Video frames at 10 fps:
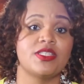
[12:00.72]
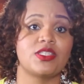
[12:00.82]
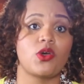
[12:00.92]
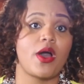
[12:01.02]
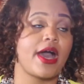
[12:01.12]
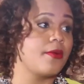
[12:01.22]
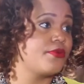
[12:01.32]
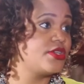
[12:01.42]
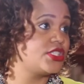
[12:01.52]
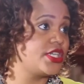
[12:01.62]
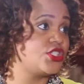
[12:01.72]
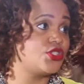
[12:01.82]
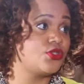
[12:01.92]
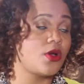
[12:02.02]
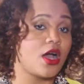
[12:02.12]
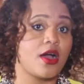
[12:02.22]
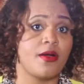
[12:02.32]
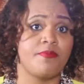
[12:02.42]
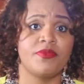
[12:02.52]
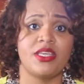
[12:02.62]
So I appreciate you
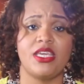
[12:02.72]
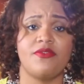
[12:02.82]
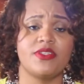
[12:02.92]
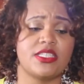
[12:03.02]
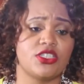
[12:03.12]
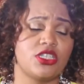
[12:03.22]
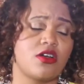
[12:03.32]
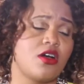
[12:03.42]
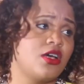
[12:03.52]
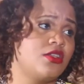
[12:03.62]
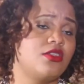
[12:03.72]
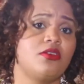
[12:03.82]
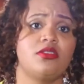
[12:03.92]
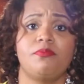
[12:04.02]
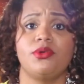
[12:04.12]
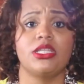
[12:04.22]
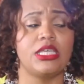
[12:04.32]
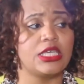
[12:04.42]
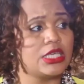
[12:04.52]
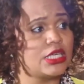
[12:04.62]
even touching on the
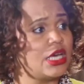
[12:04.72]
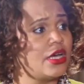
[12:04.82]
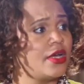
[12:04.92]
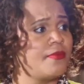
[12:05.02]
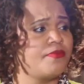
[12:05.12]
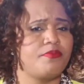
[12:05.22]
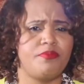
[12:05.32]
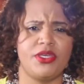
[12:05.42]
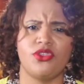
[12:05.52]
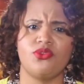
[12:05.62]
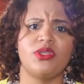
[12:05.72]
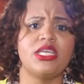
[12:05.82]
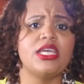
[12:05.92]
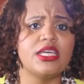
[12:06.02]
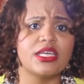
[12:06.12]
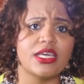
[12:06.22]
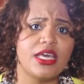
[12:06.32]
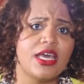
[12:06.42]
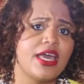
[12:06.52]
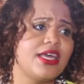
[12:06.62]
bullying, being unique,
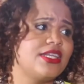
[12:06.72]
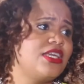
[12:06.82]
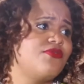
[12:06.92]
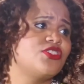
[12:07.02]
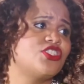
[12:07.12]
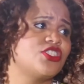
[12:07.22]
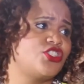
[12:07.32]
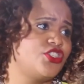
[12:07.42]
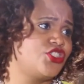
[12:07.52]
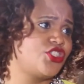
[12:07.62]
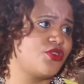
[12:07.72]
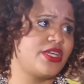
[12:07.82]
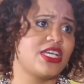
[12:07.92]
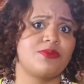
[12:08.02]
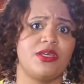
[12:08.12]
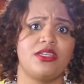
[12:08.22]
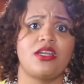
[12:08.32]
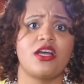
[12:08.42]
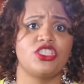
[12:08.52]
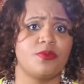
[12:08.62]
and even just your journey as being an
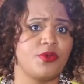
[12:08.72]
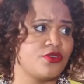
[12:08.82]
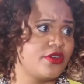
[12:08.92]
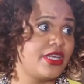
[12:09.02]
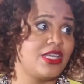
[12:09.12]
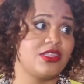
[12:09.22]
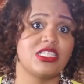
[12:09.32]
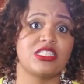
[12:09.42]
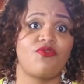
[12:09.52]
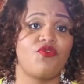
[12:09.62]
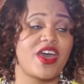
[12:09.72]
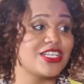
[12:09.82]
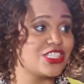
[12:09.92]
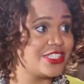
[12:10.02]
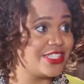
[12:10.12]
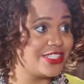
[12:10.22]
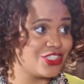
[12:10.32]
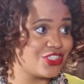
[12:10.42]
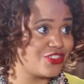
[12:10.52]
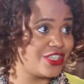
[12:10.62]
entrepreneur in this fashion
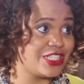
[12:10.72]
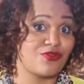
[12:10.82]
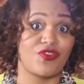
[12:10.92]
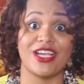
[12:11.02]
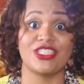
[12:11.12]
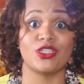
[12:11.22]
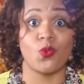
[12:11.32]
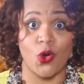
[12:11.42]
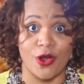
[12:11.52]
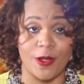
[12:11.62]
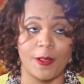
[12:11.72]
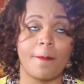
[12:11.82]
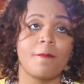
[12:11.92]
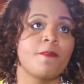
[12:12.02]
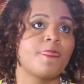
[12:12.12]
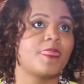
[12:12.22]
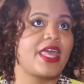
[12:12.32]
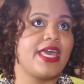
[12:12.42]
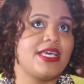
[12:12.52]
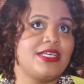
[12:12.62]
industry, this fashion world,
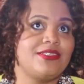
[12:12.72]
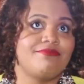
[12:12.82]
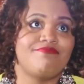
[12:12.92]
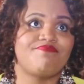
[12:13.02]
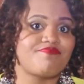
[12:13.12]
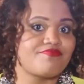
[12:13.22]
and